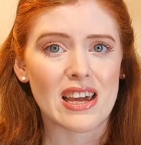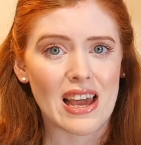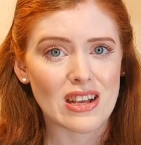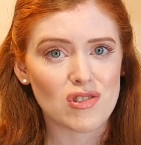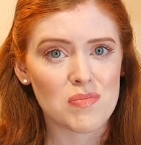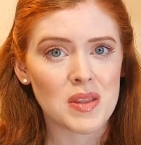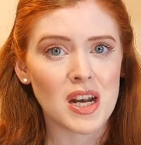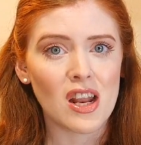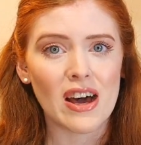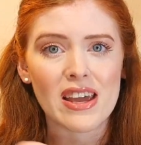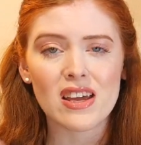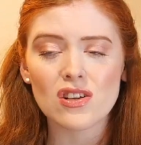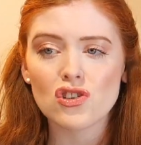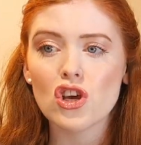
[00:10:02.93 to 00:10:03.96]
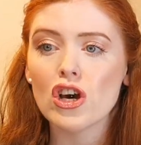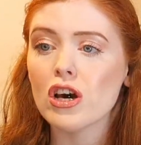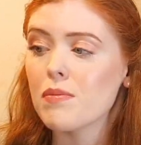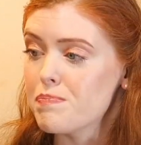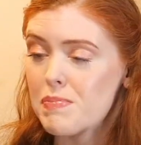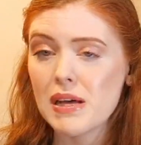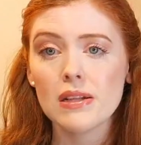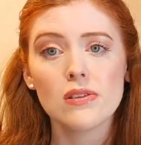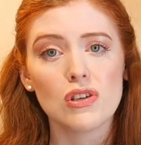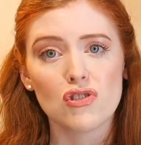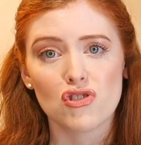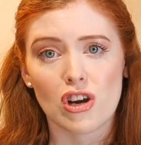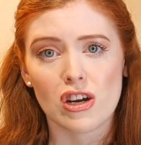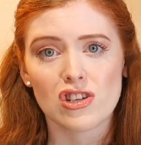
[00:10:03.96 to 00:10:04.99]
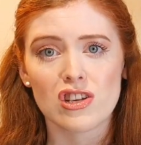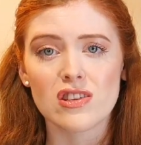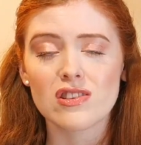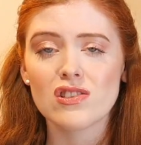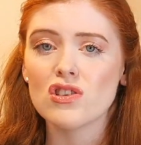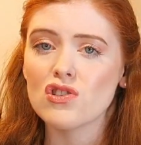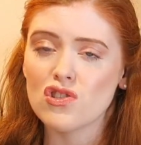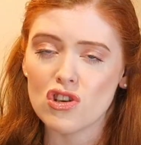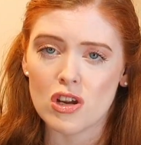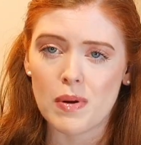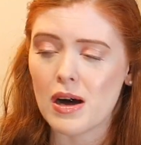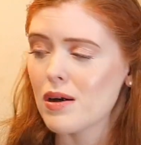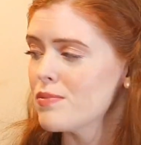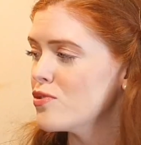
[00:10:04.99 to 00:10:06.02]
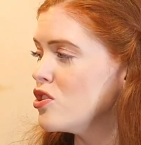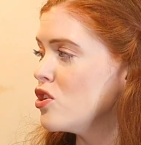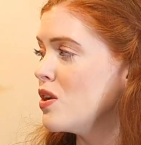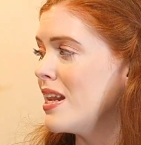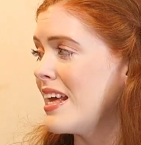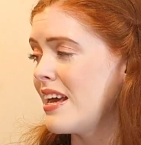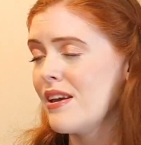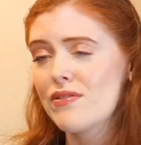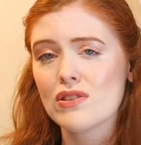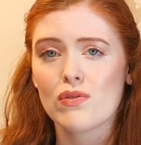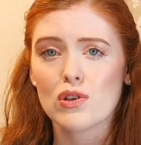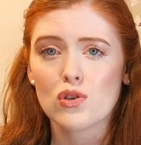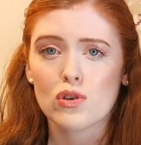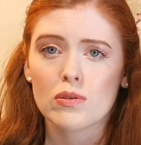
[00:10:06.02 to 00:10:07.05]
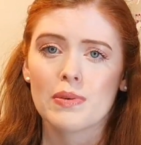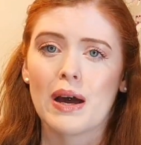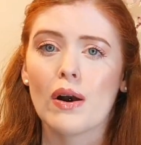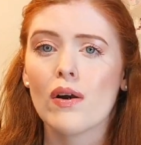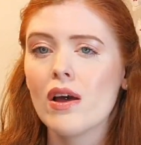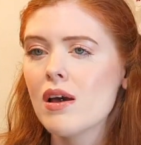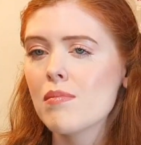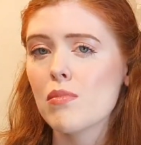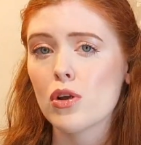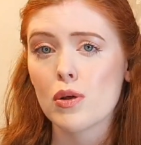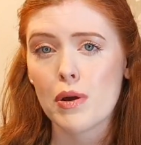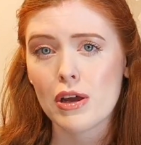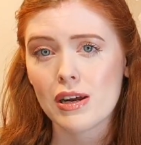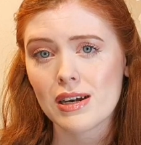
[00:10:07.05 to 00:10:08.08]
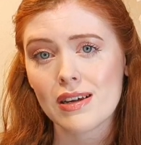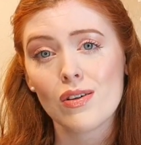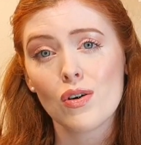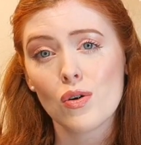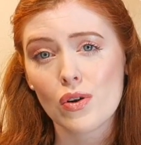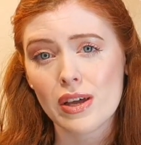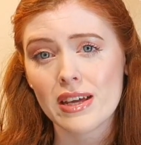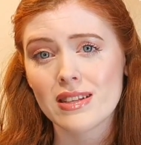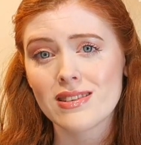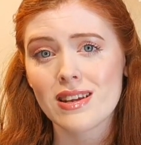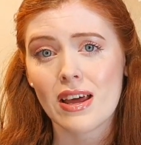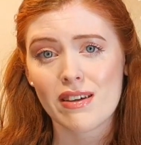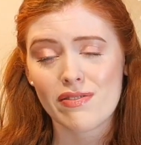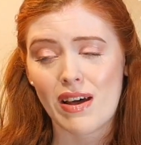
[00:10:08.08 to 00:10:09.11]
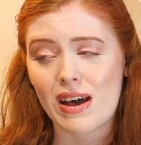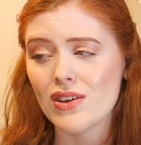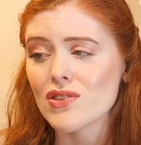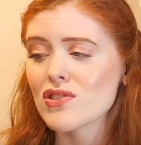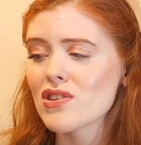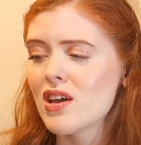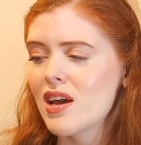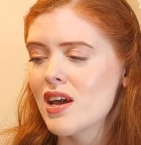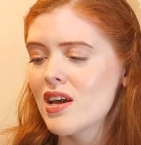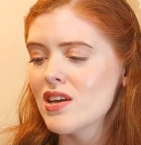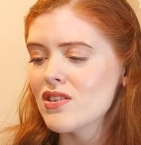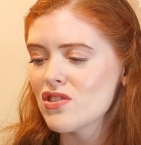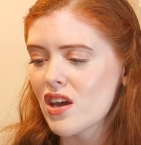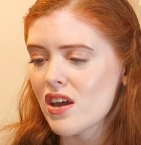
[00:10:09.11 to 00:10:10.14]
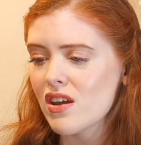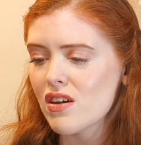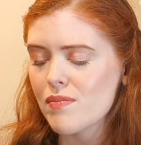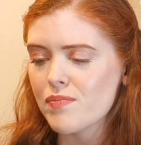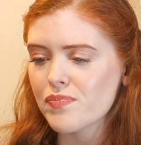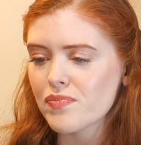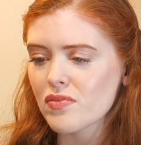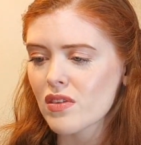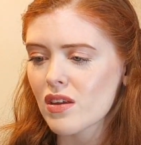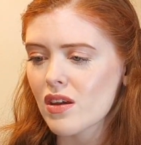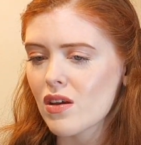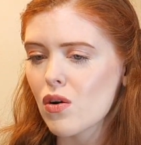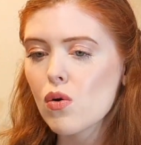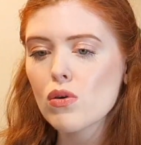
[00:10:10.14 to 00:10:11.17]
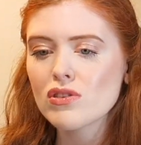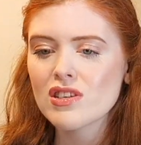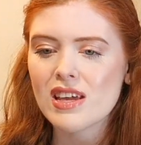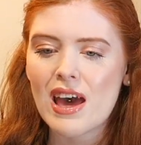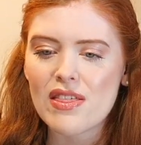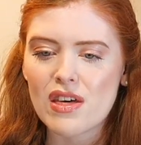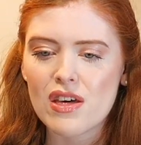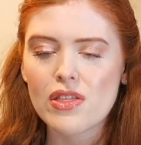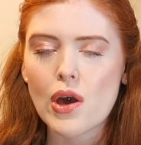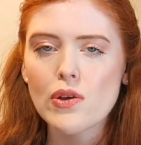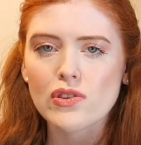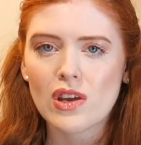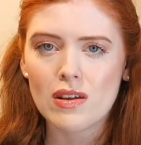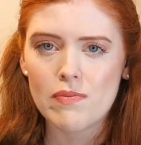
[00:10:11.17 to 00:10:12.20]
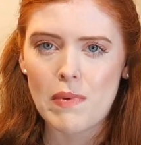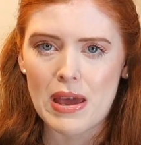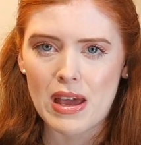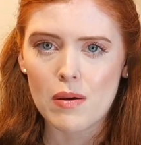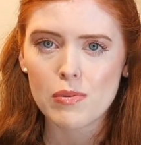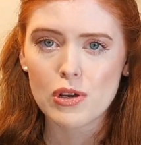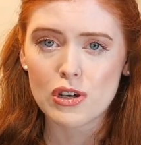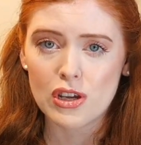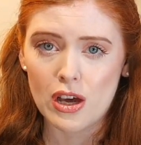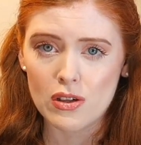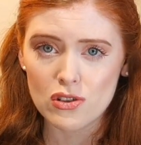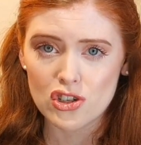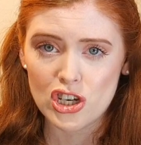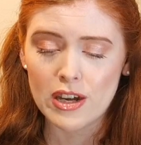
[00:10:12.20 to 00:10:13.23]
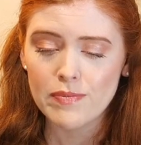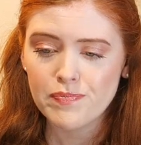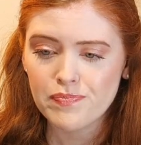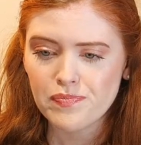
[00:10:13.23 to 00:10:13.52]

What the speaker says: gets from the light to build new structures, new pseudobulbs, new leaves if we're talking about monopodial orchids like Phals. So altogether, those kind of make up good culture,